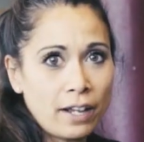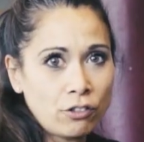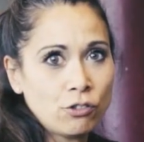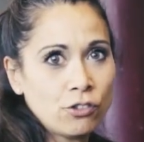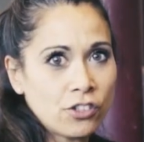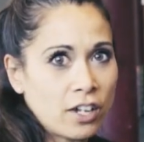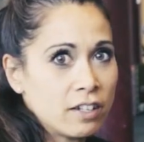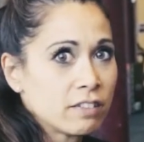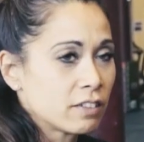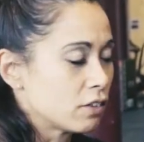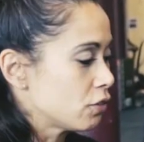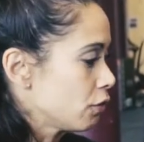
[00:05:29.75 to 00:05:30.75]

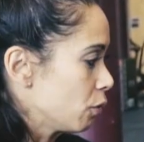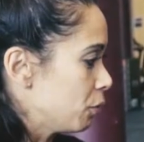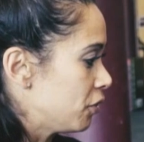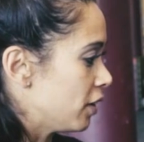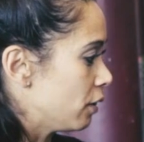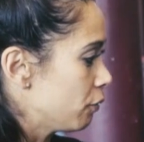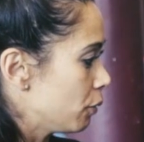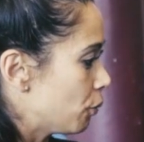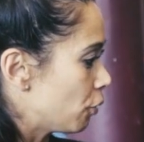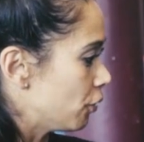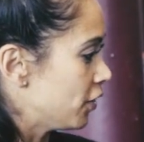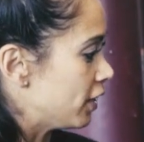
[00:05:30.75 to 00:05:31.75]
exercises for
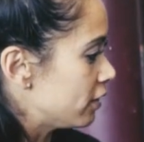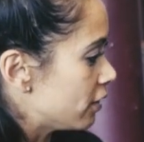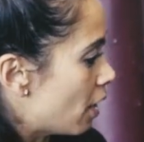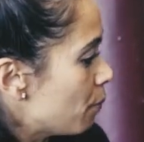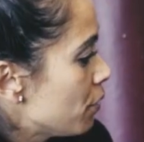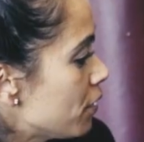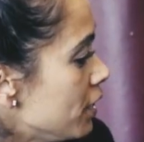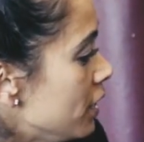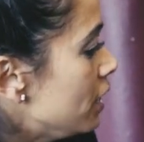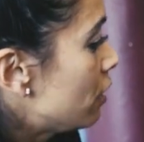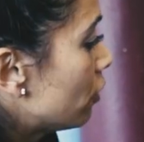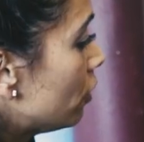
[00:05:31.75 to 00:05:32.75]
patellofemoral tendinopathy,
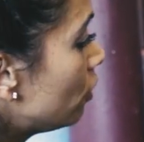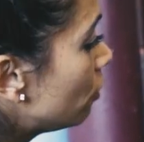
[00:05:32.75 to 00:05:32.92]
he could